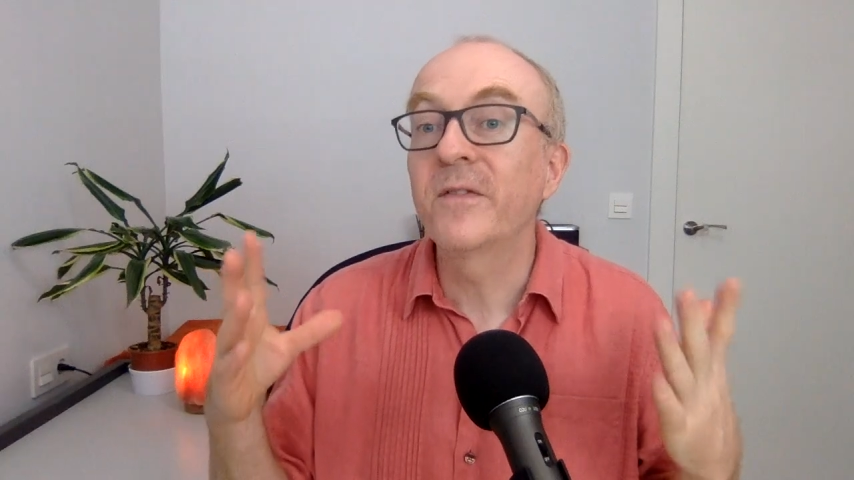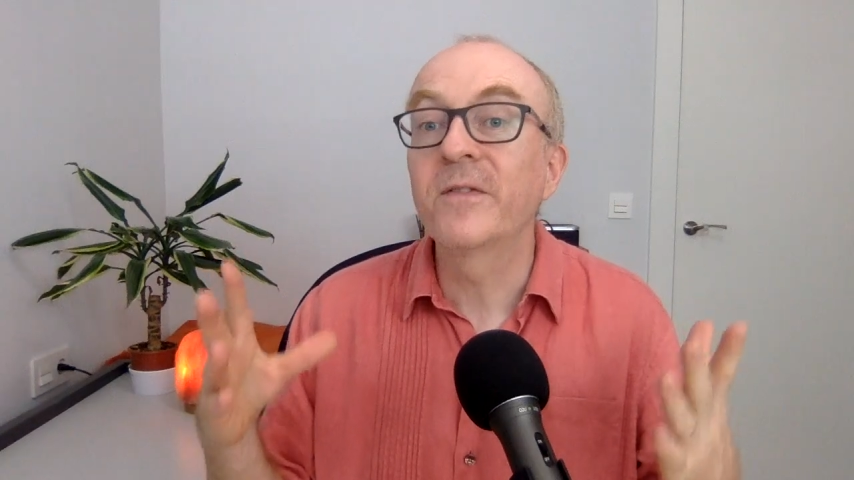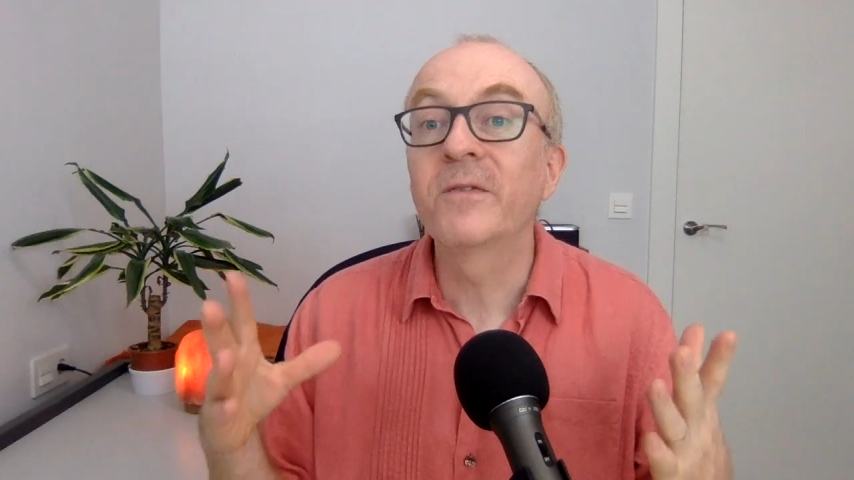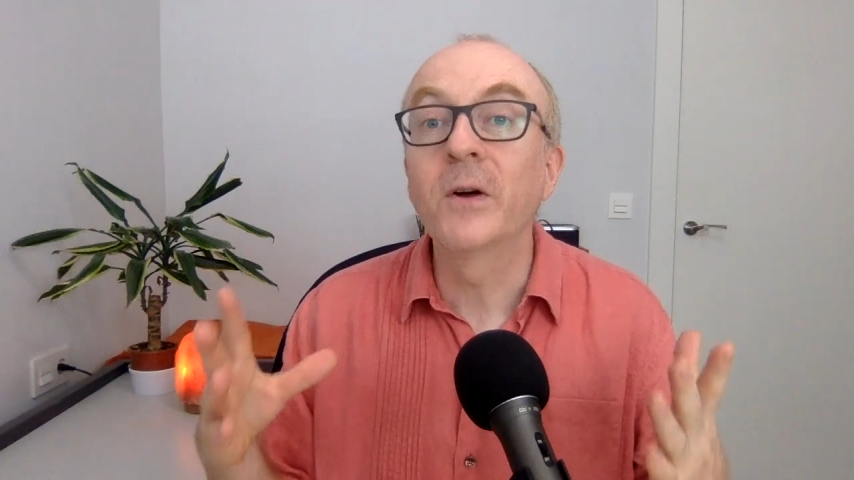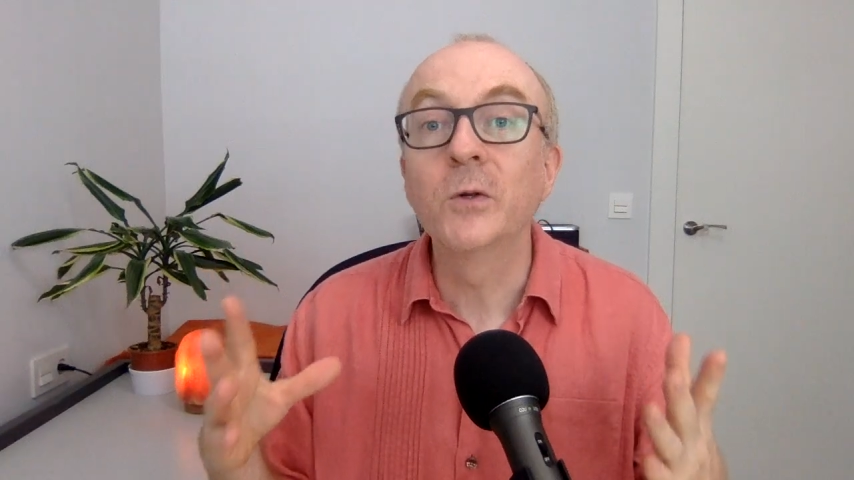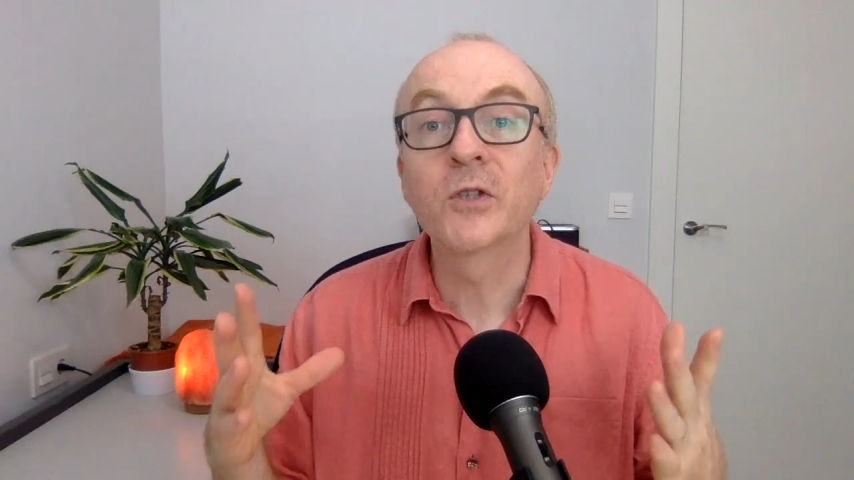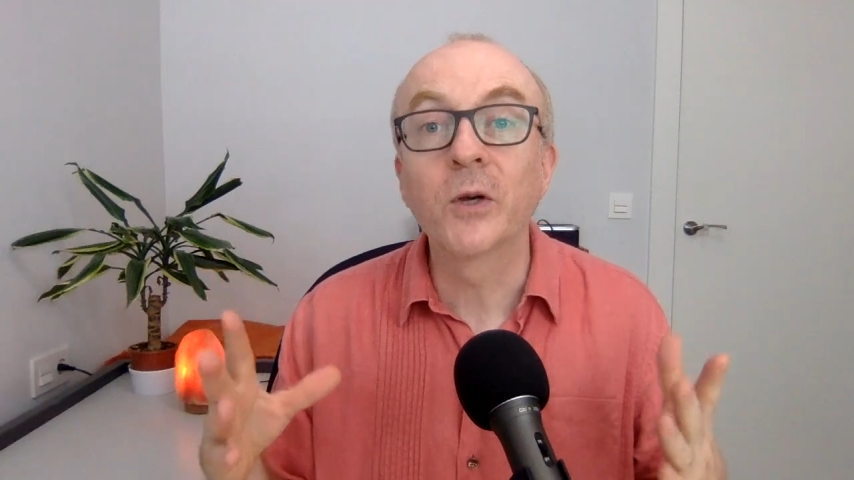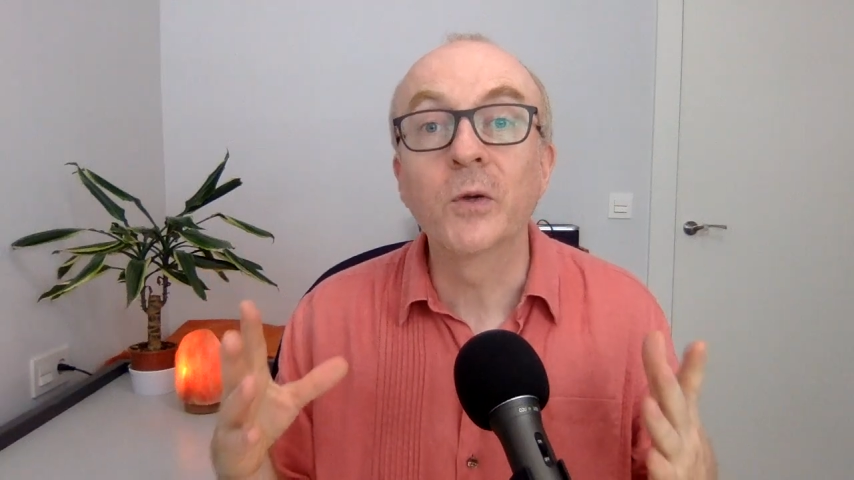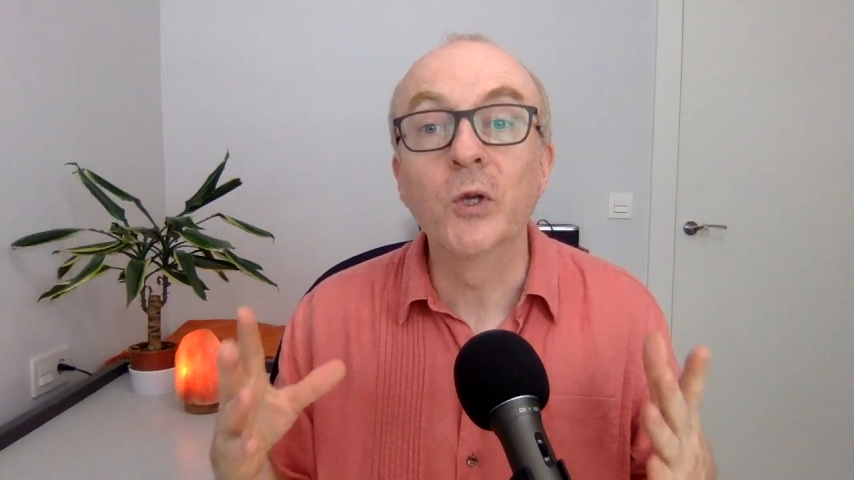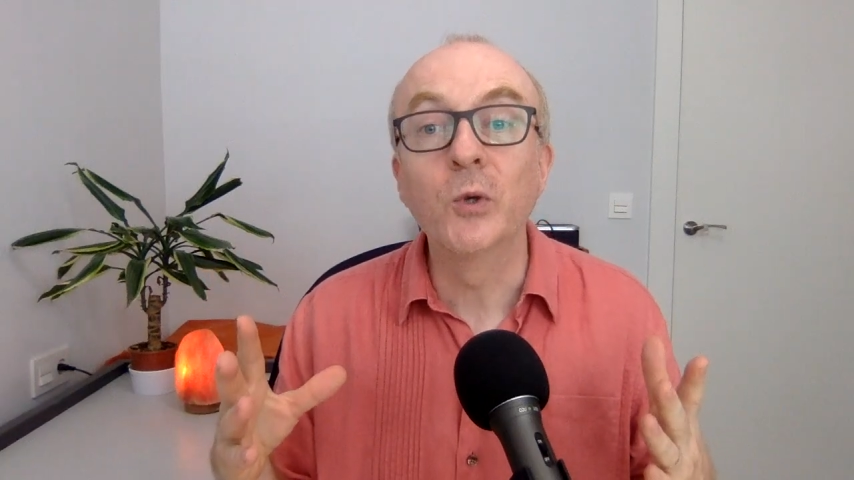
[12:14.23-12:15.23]
a photo
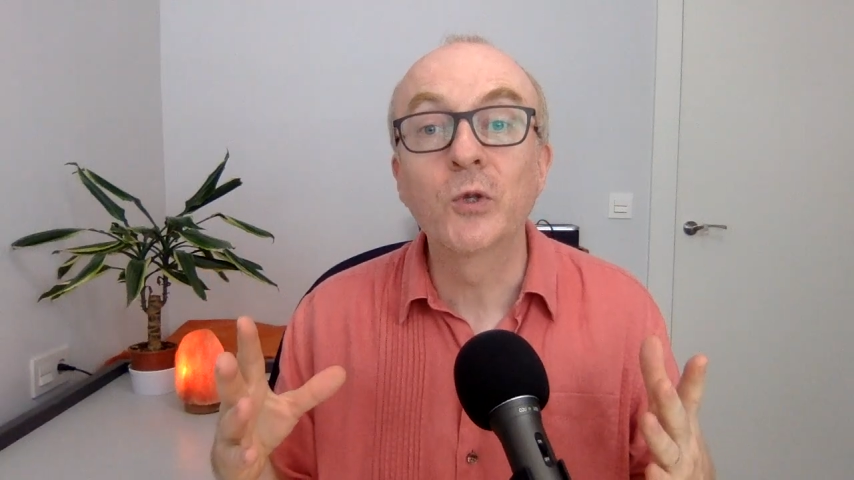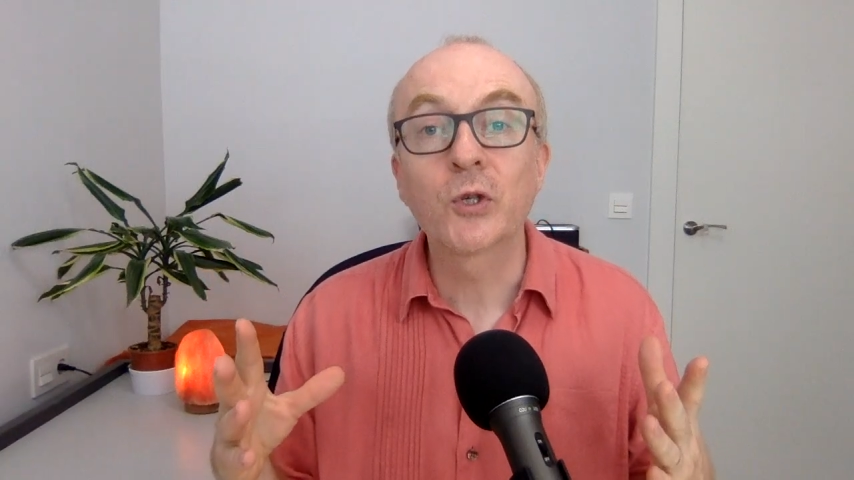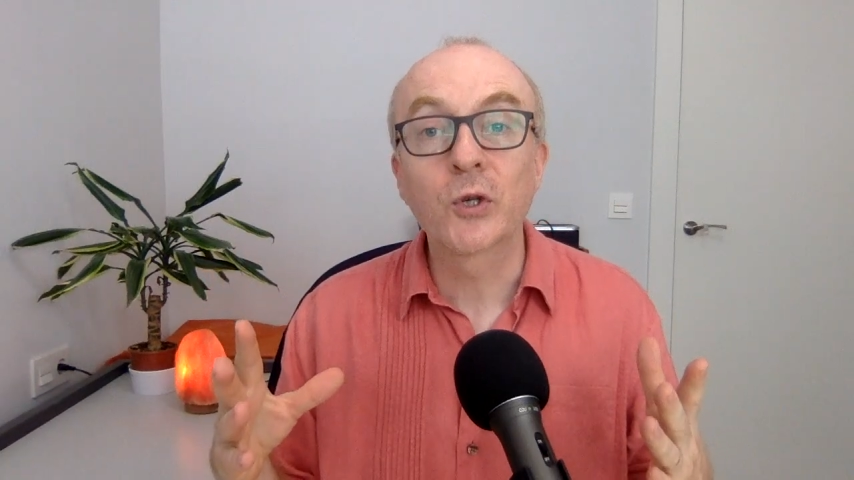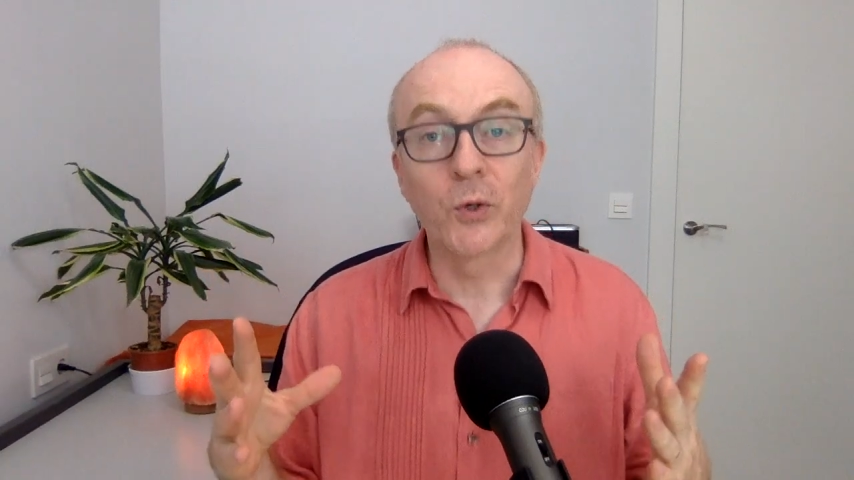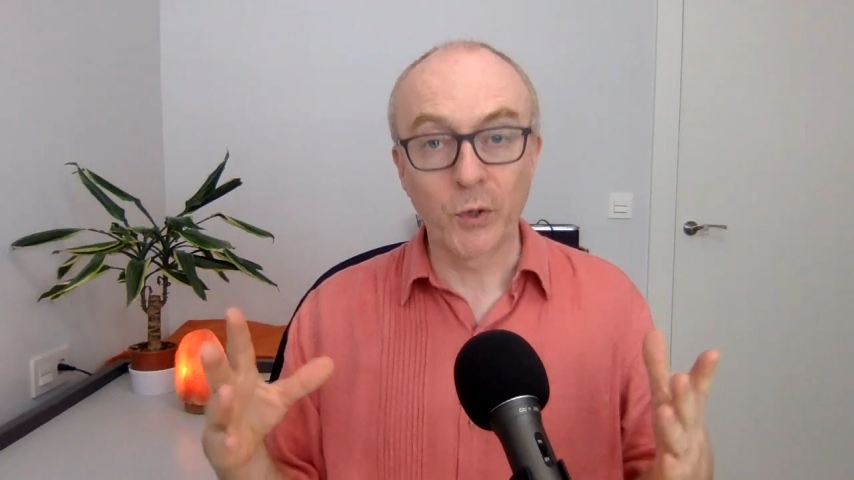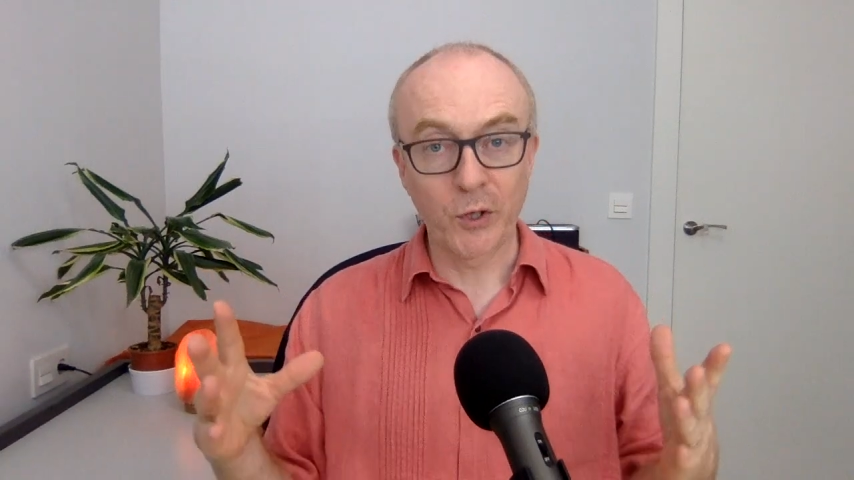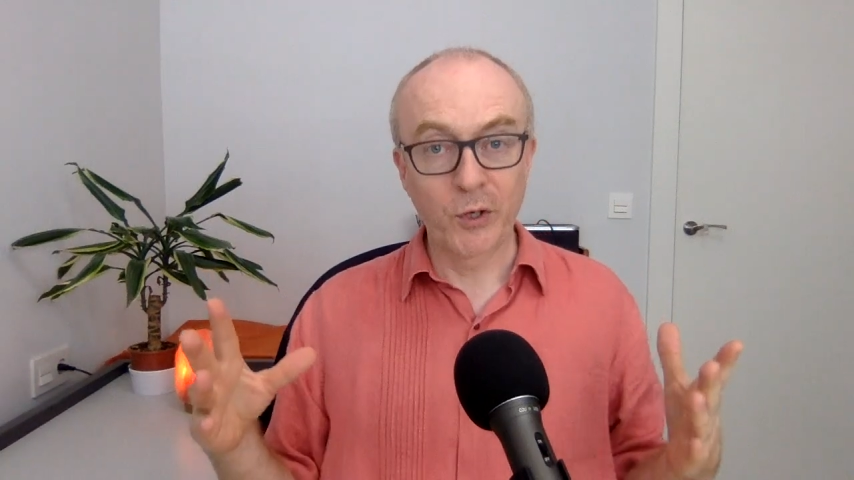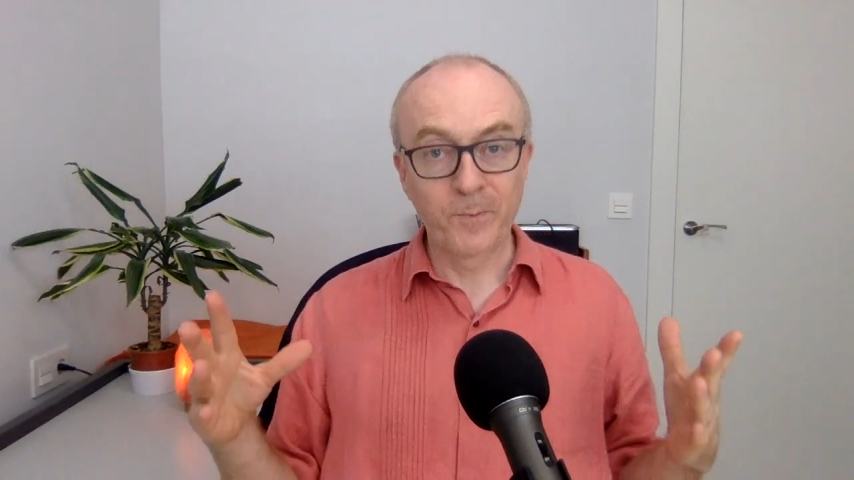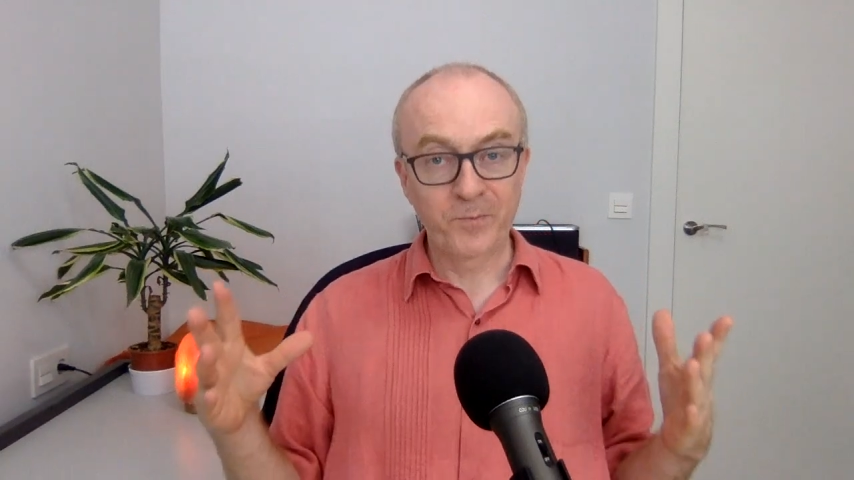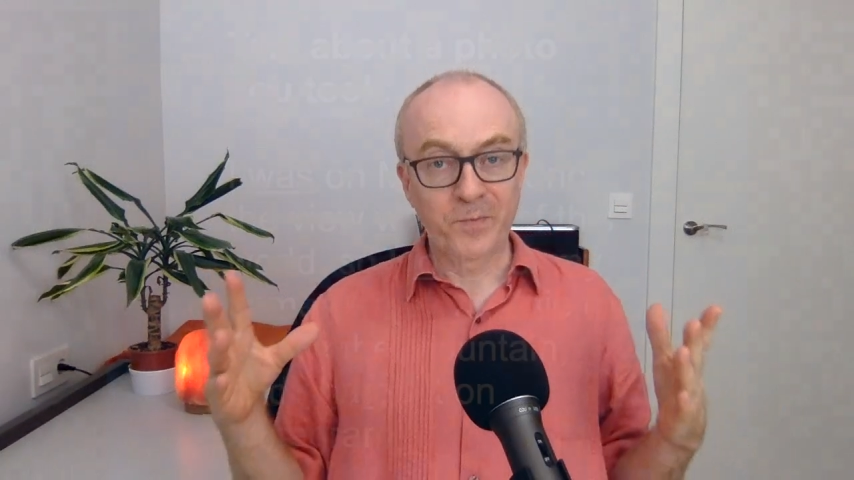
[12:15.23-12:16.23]
you took.